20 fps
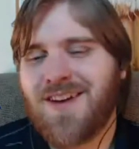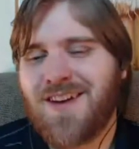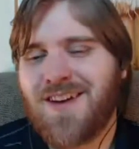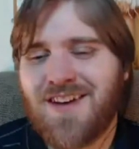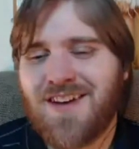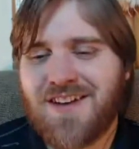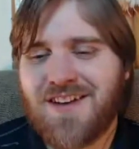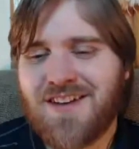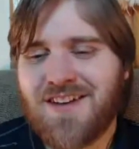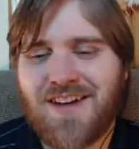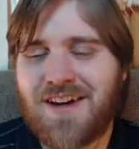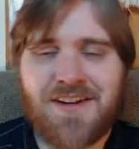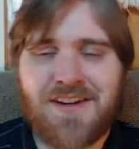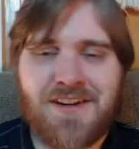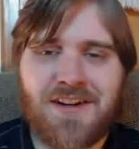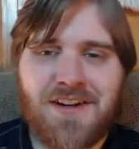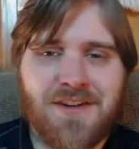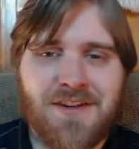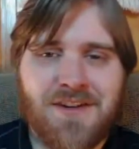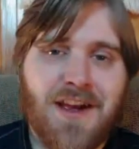
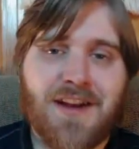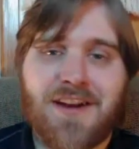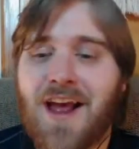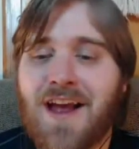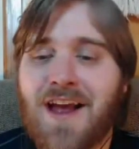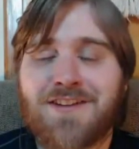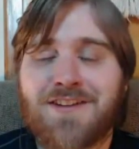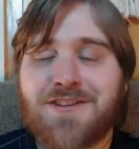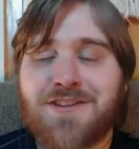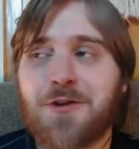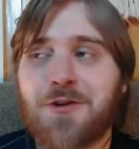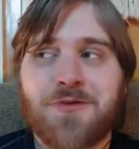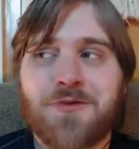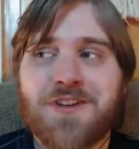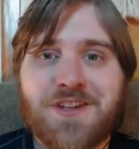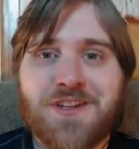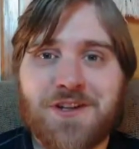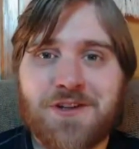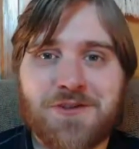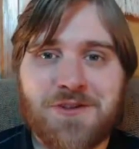I don't
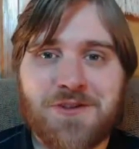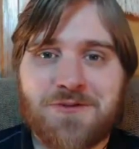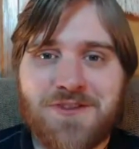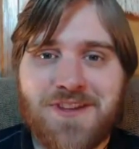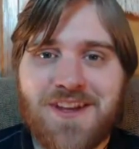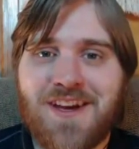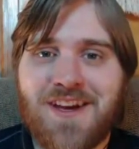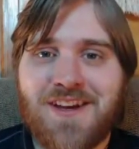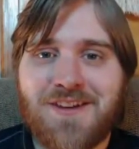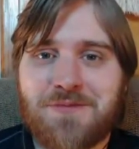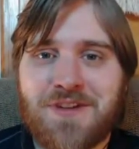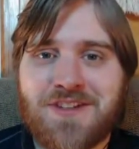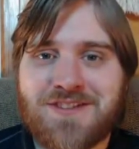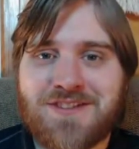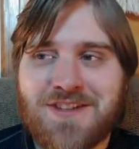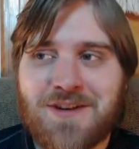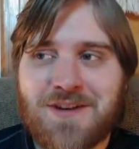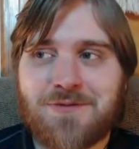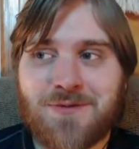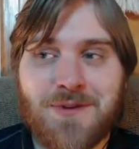really agree with that, because
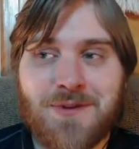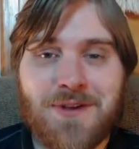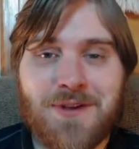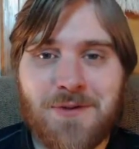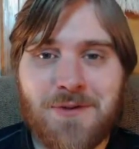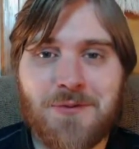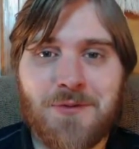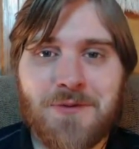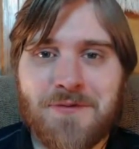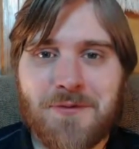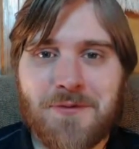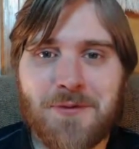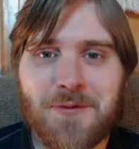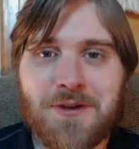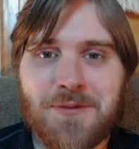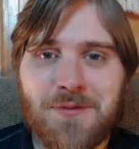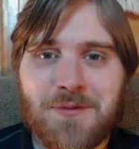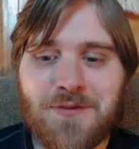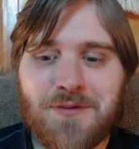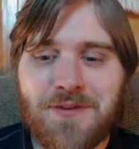that was really a Wolverine
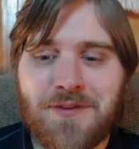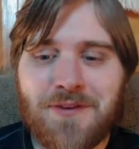movie.